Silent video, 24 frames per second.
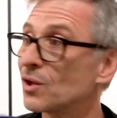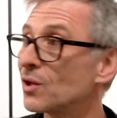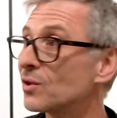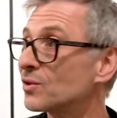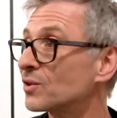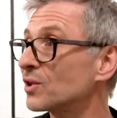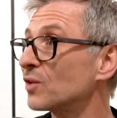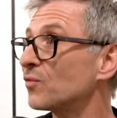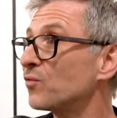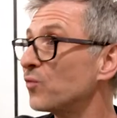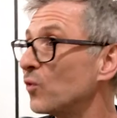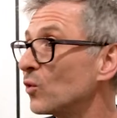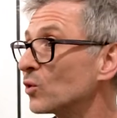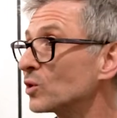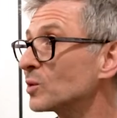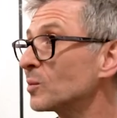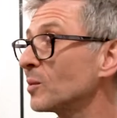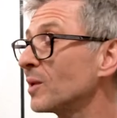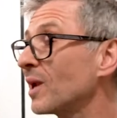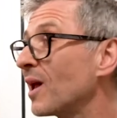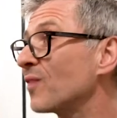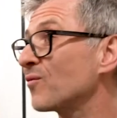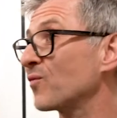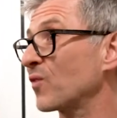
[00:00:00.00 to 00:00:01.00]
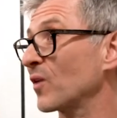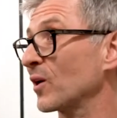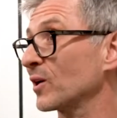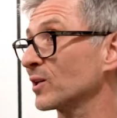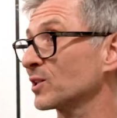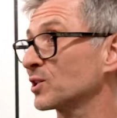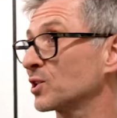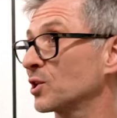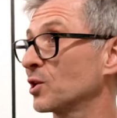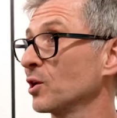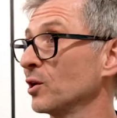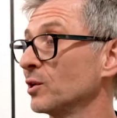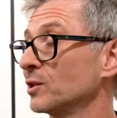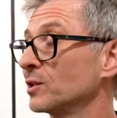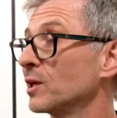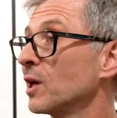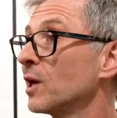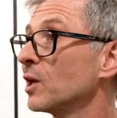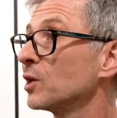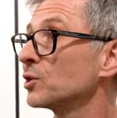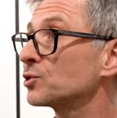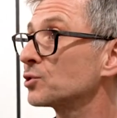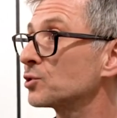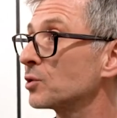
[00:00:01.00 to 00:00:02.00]
The Affordable Art Fair is good.
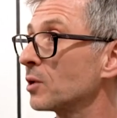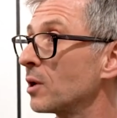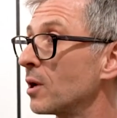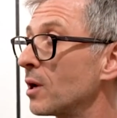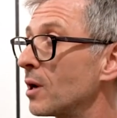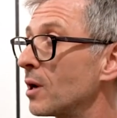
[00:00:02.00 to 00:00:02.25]
Do